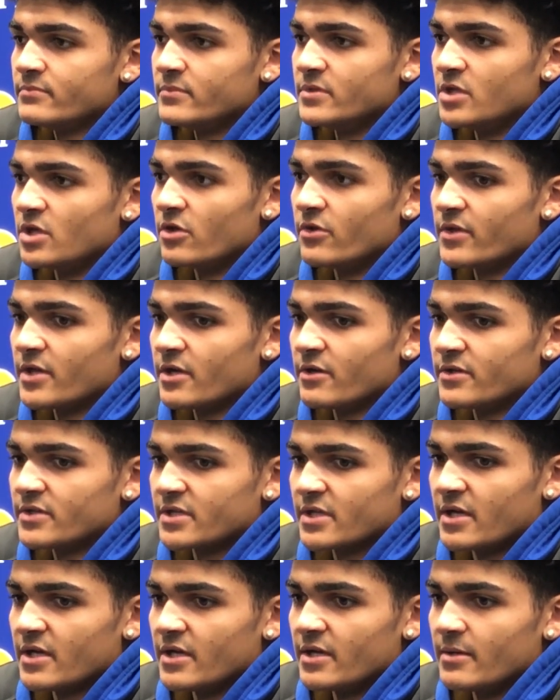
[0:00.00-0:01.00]
you know,
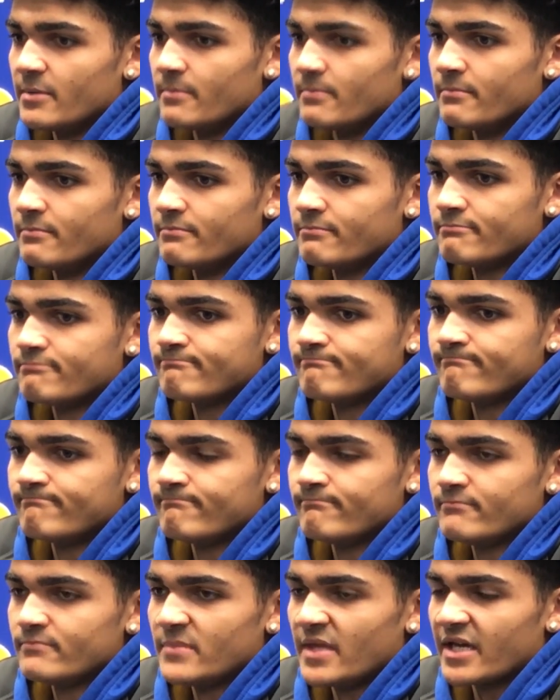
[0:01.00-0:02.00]
there's a, um,
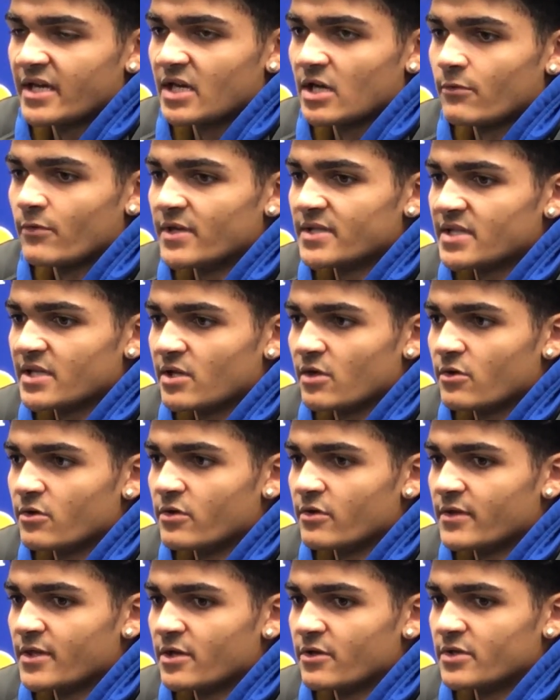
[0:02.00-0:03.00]
like of I said
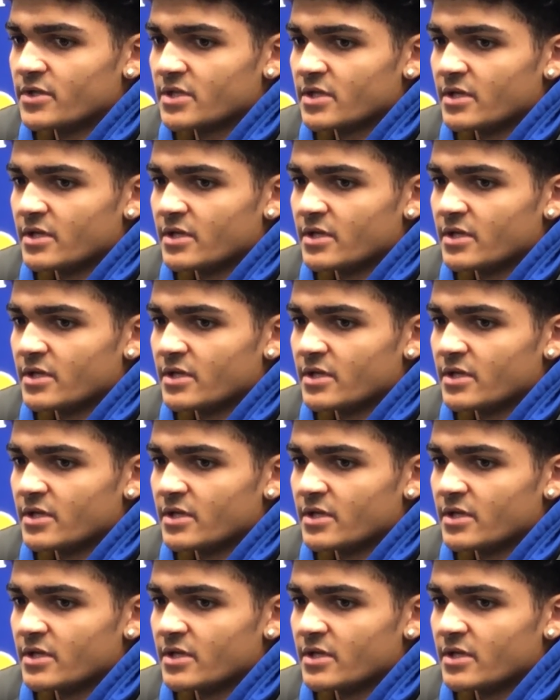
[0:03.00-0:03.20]
earlier, there's